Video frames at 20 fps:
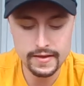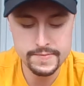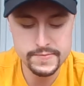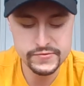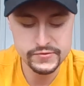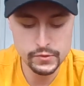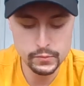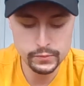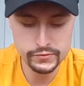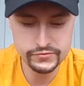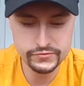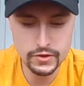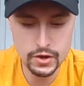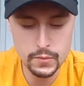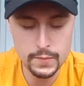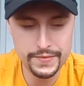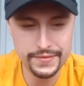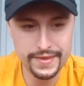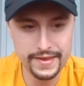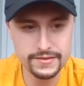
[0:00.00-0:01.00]
So we'll
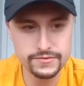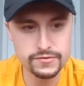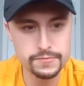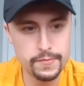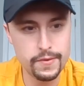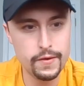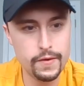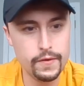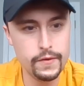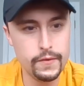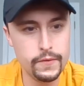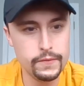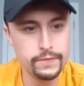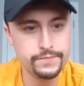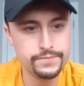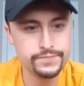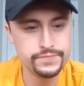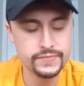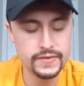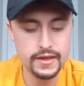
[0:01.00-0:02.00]
start with that tomorrow.
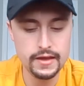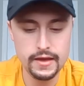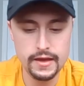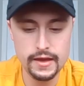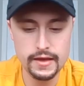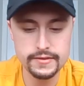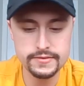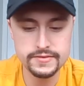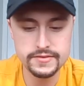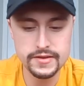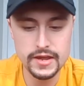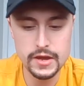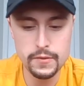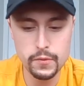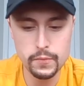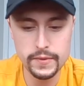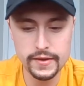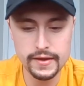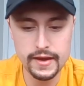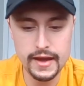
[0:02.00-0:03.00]
Today,
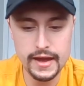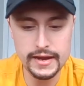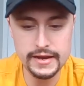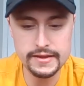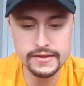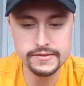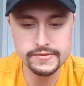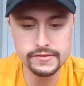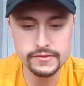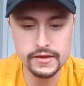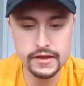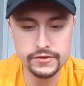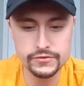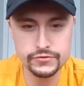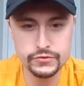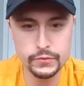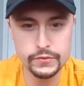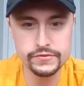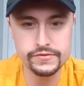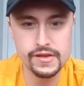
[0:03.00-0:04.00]
what we got is the
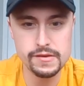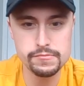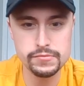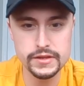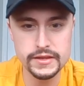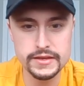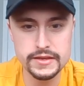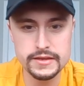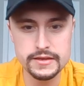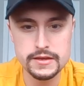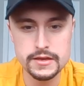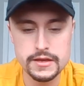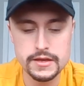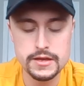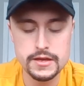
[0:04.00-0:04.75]
National Assembly